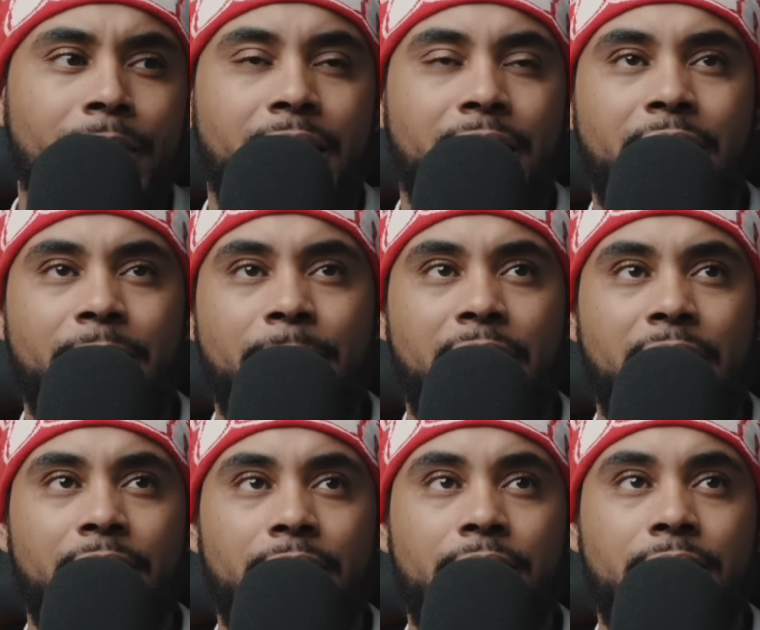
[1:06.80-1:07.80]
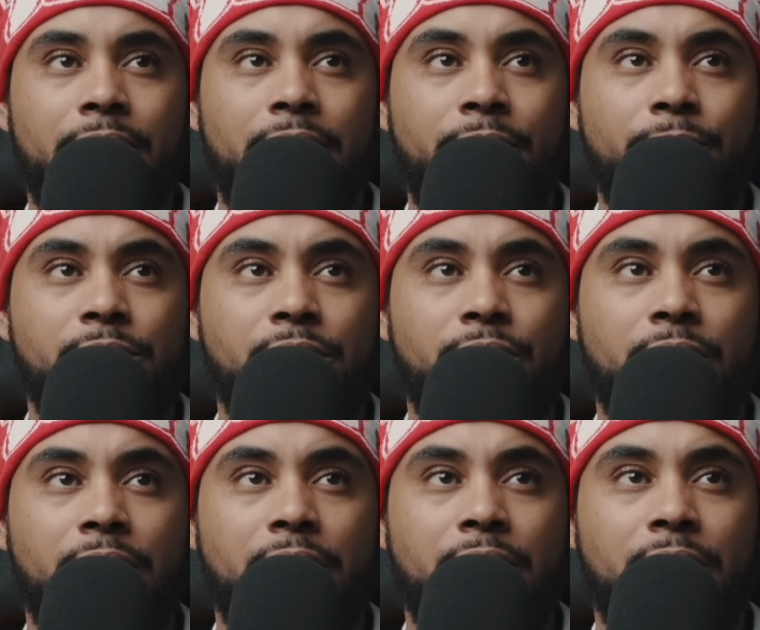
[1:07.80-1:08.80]
was
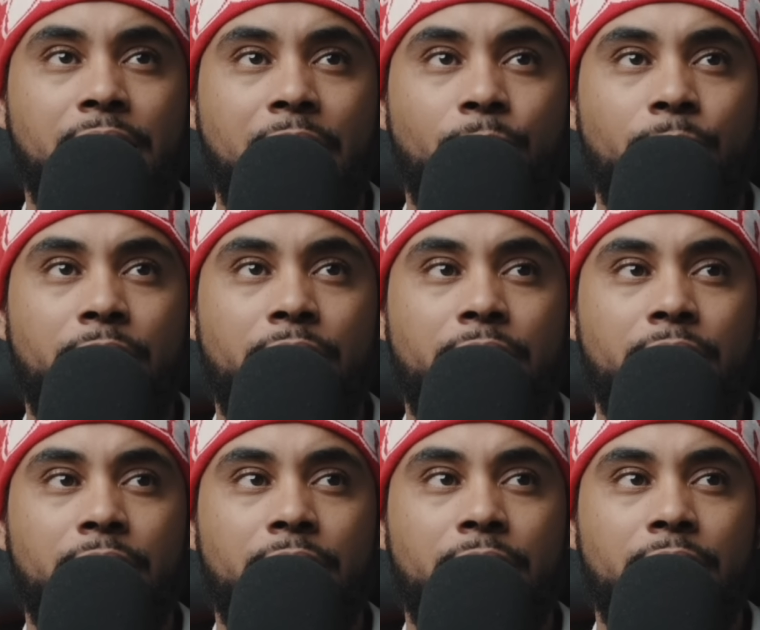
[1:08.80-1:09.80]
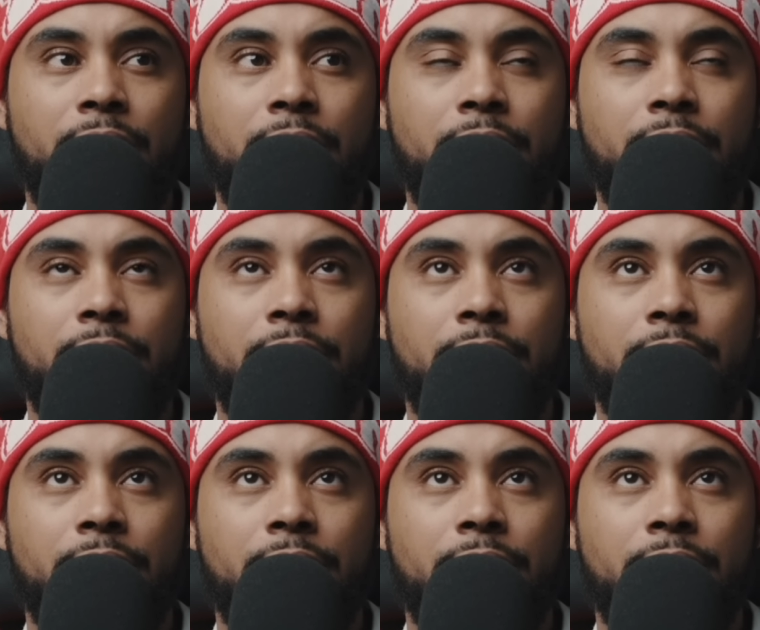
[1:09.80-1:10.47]
on at one of the